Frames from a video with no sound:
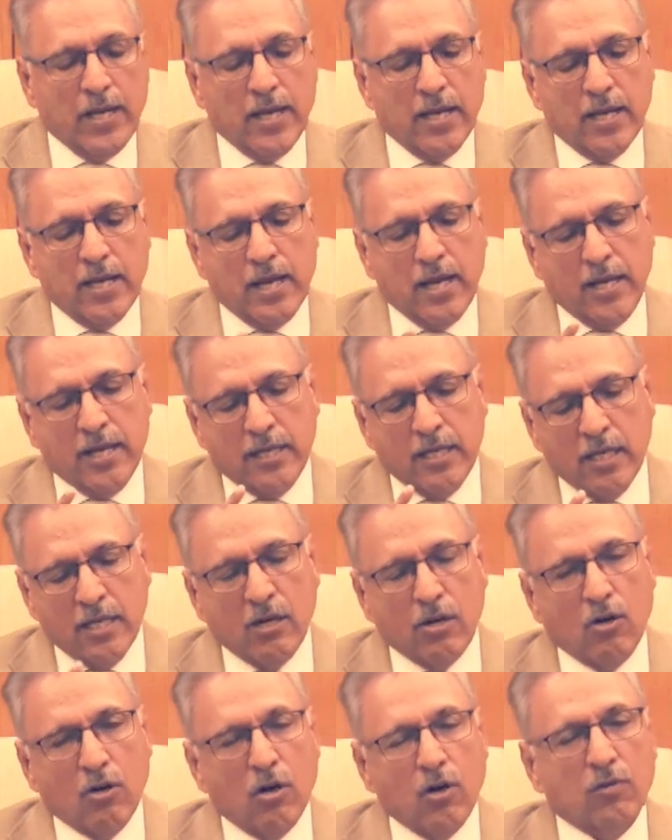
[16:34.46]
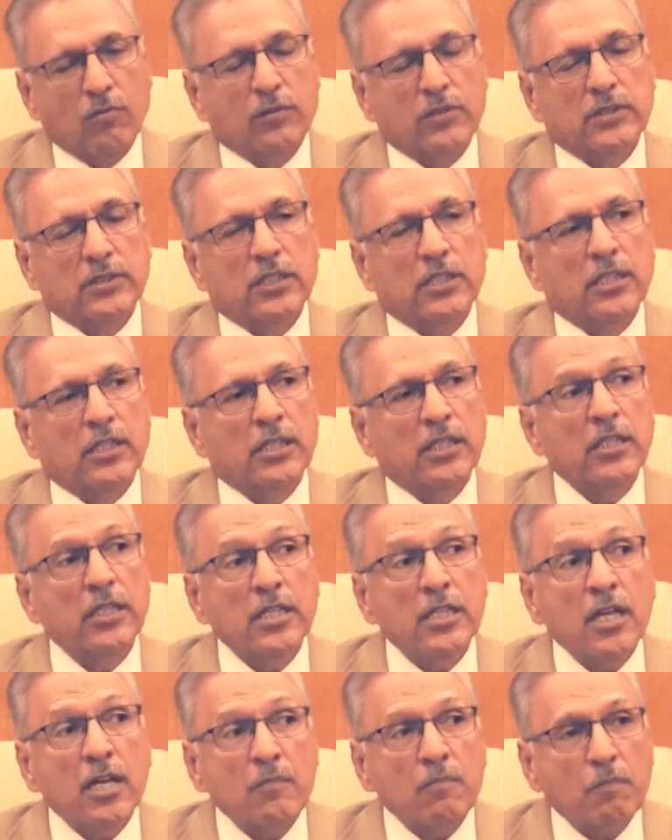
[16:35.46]
And any law which the
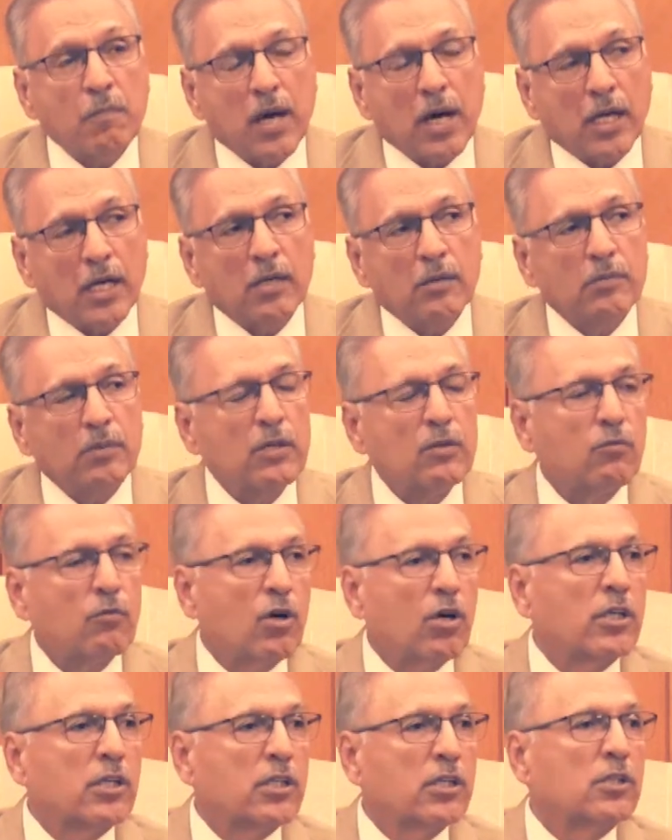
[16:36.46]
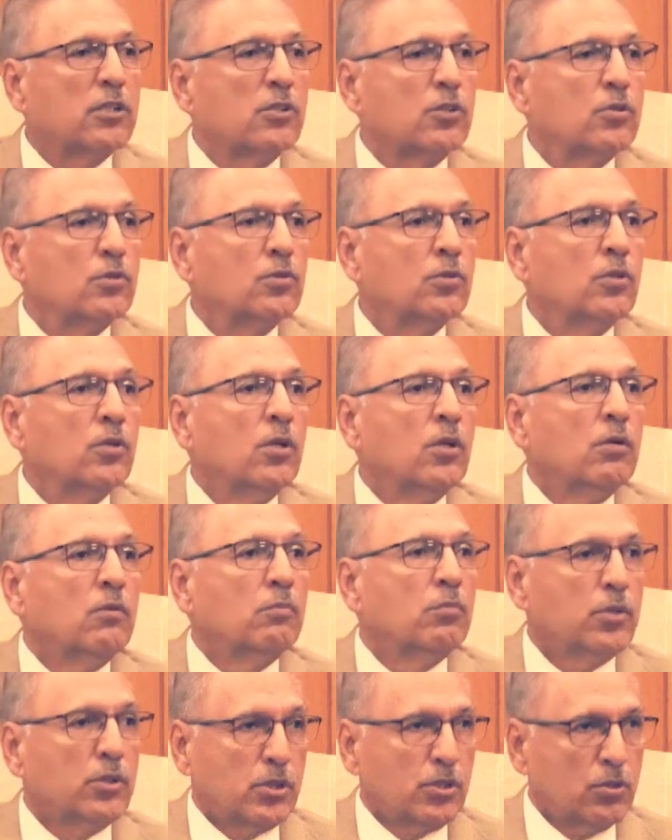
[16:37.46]
Indian Parliament wanted to
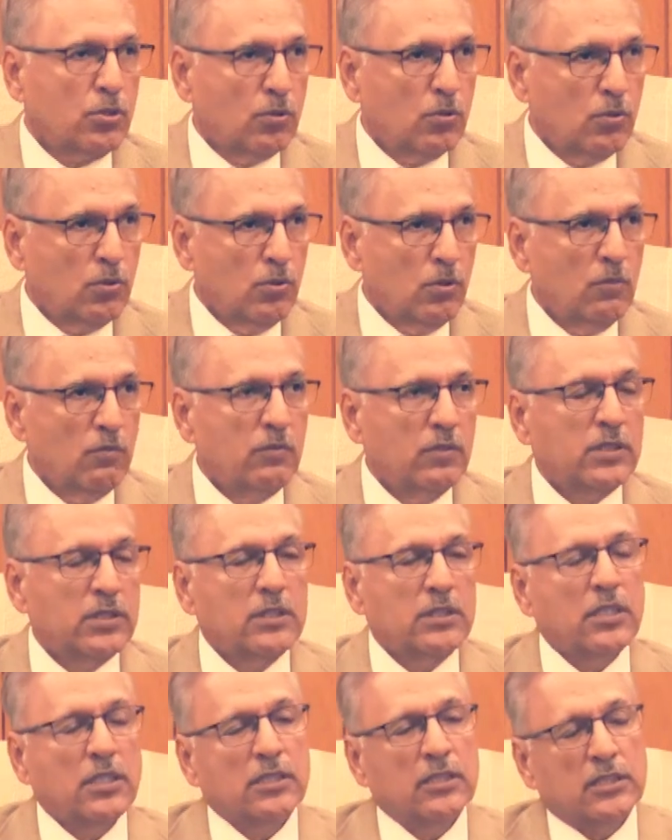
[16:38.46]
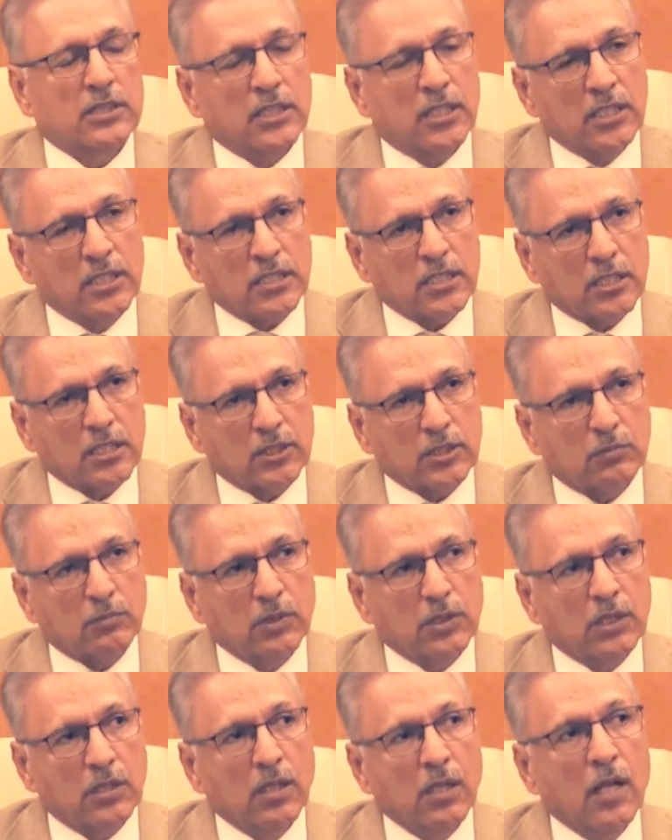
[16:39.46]
push through, which concerned
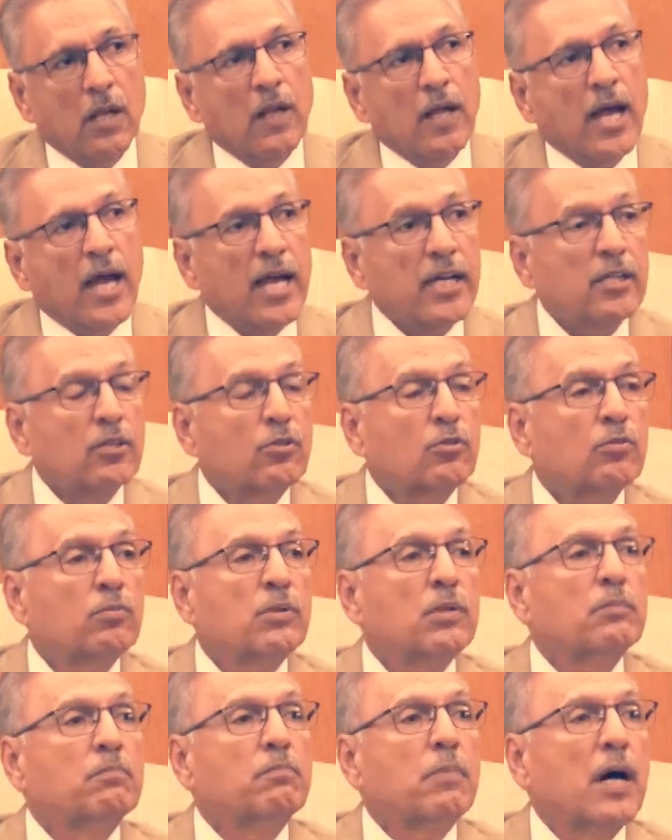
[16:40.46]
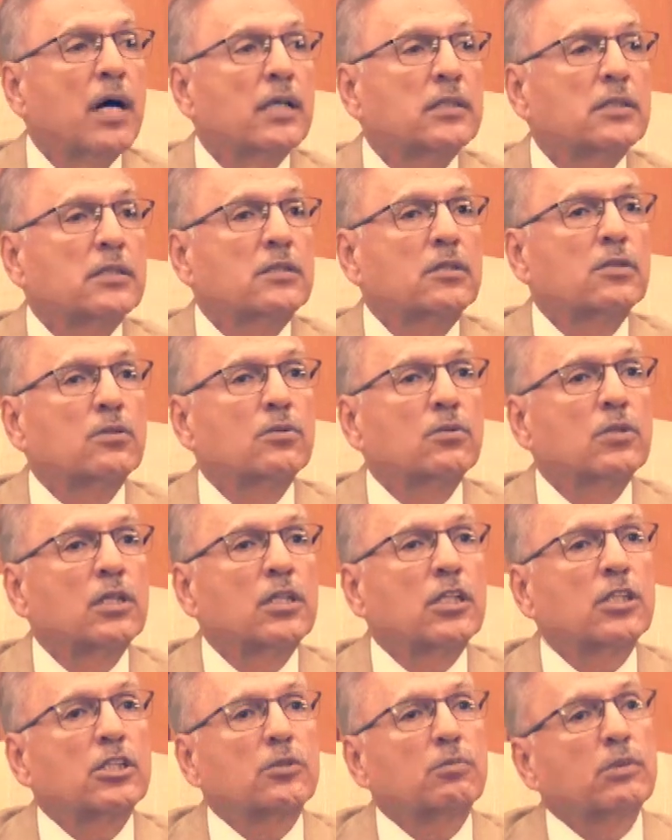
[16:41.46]
Kashmir, had to be passed through
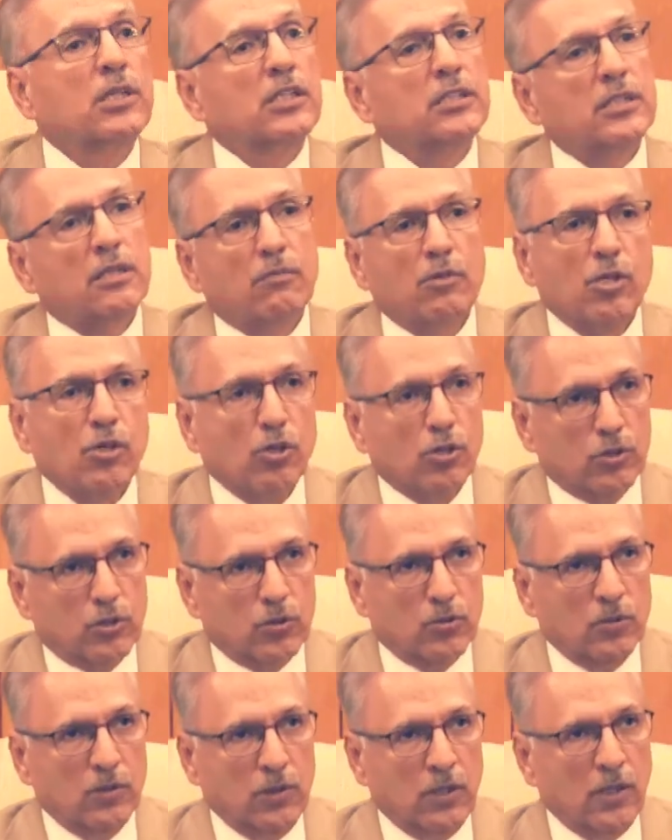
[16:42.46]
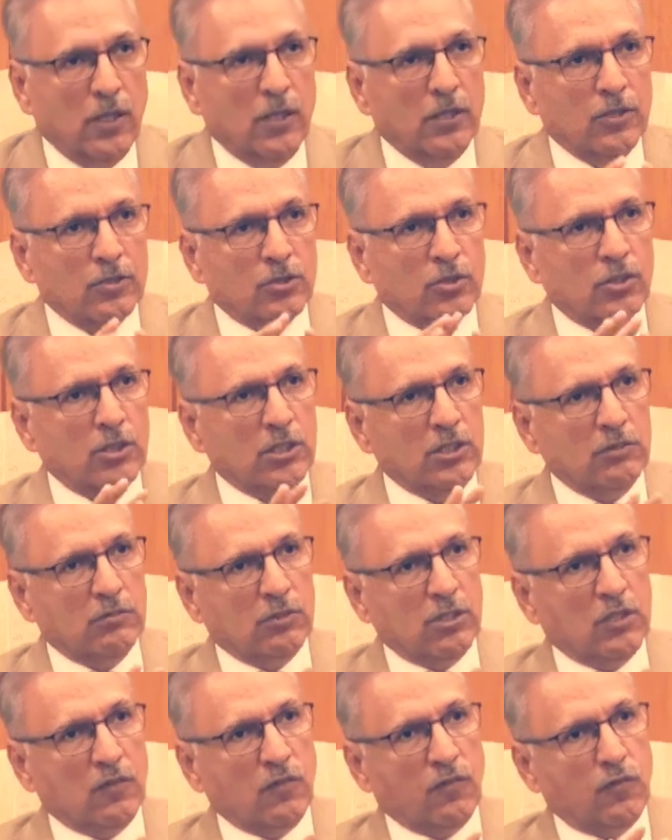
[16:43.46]
the Kashmir Assembly also. So these
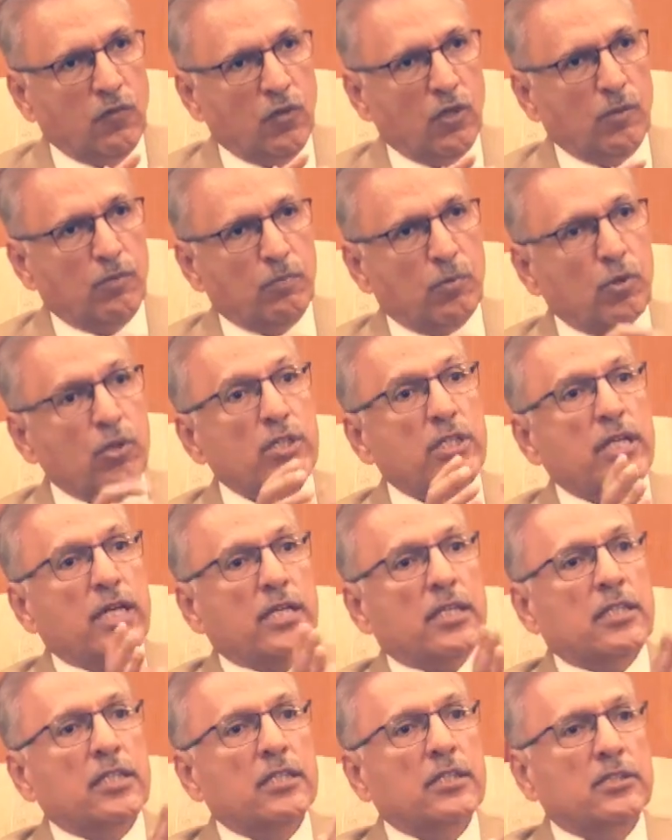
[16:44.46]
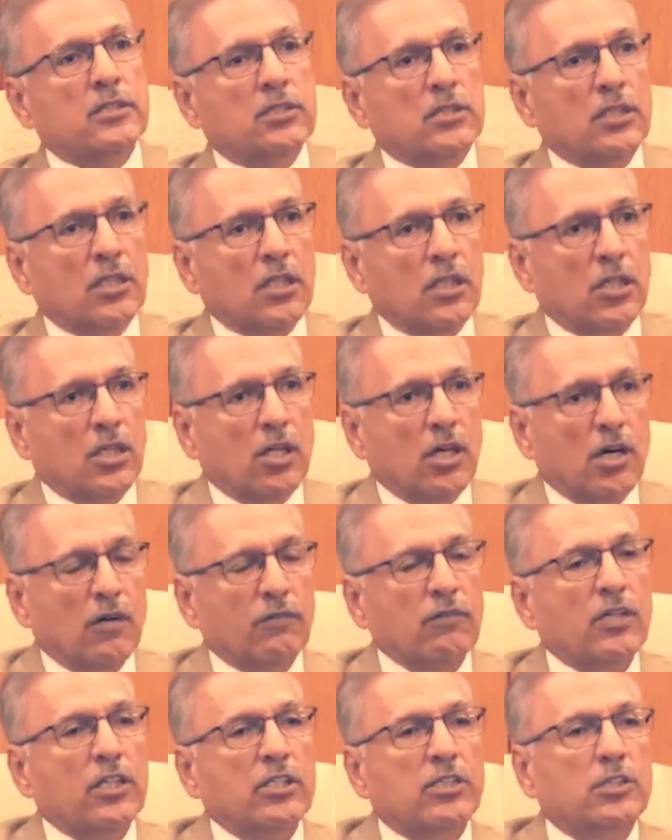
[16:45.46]
were the 4 protectors
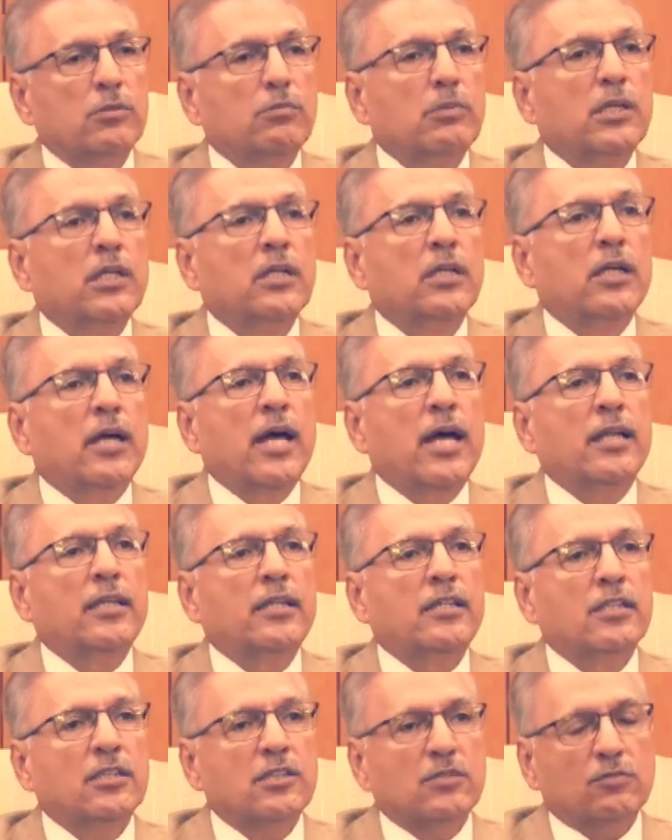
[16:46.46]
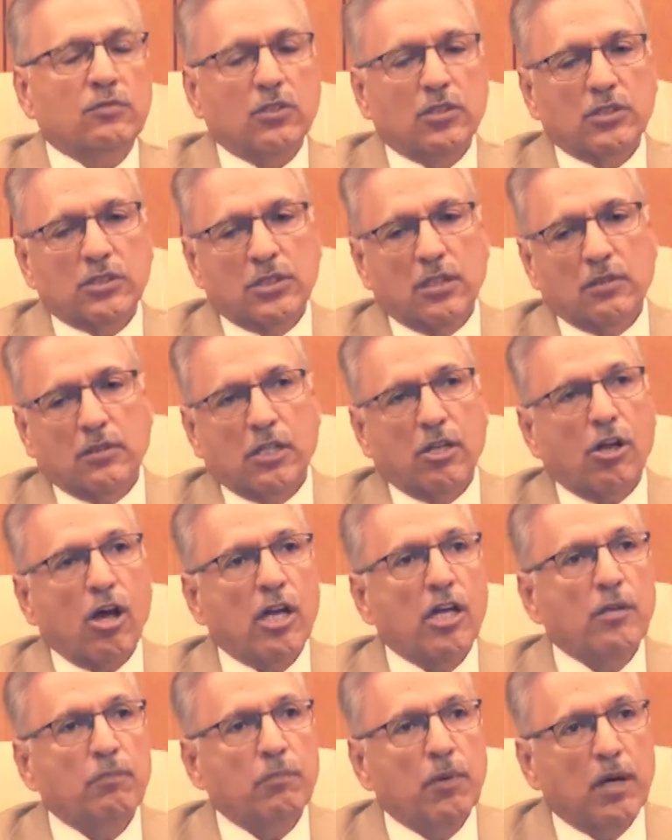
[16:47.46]
of Kashmir, and this was the
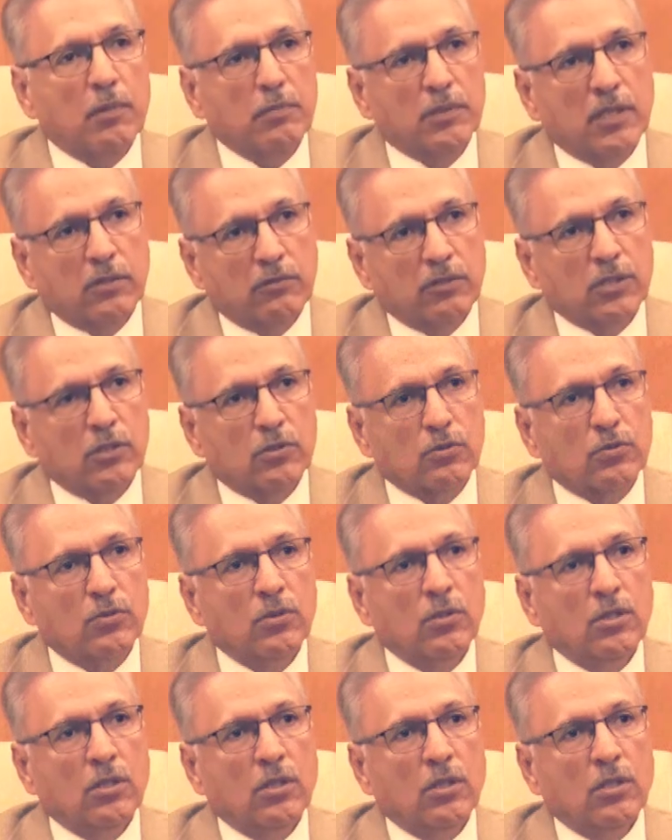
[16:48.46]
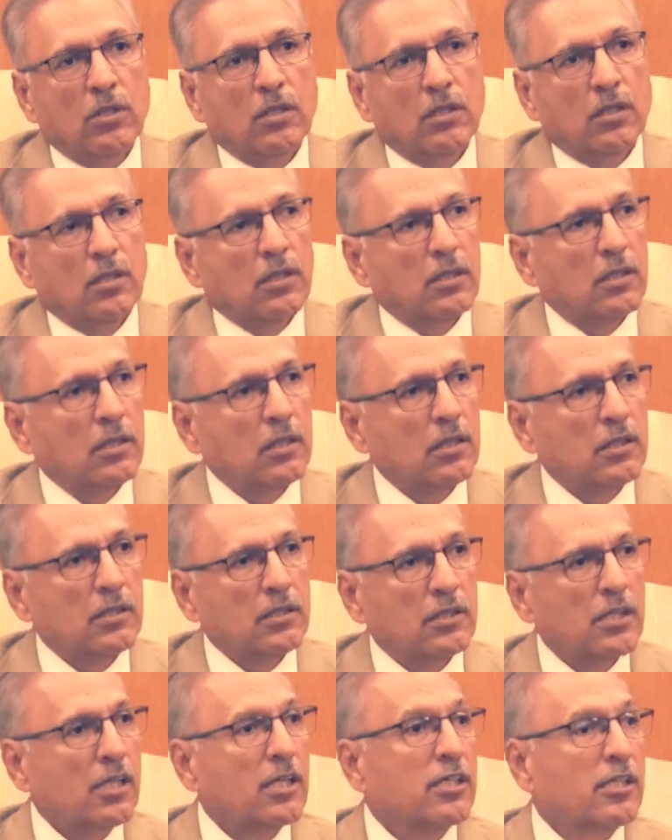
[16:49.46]
lollipop given to
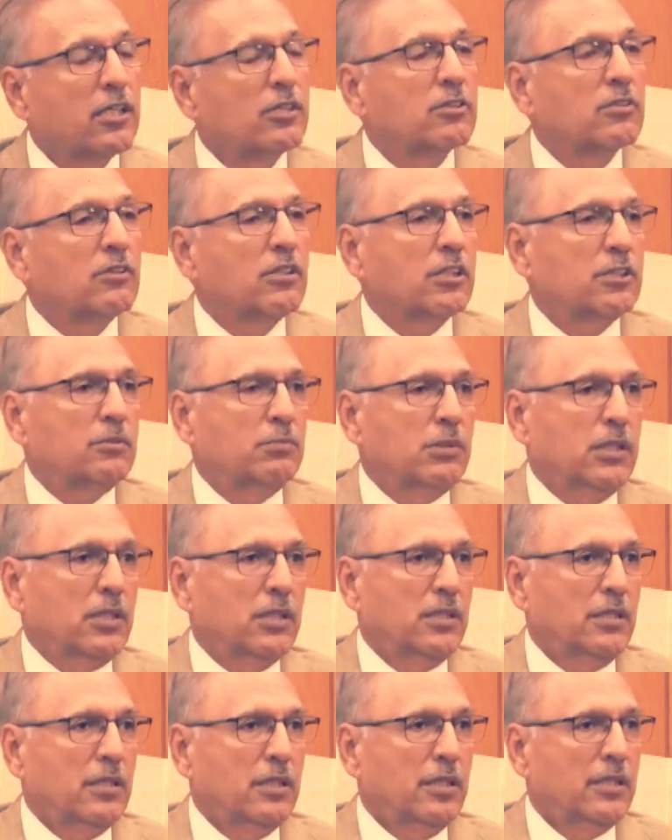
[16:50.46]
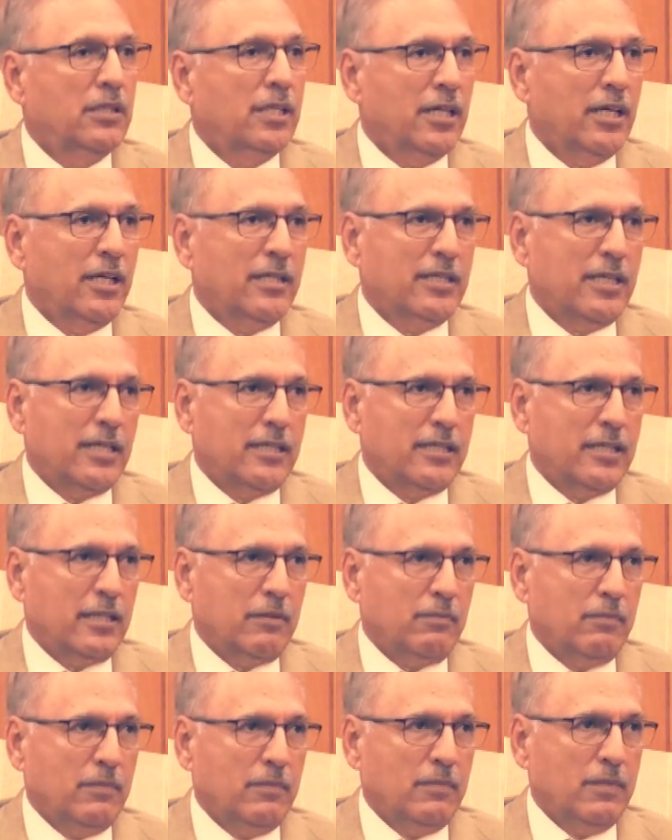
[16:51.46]
the leaders of Kashmir at that time.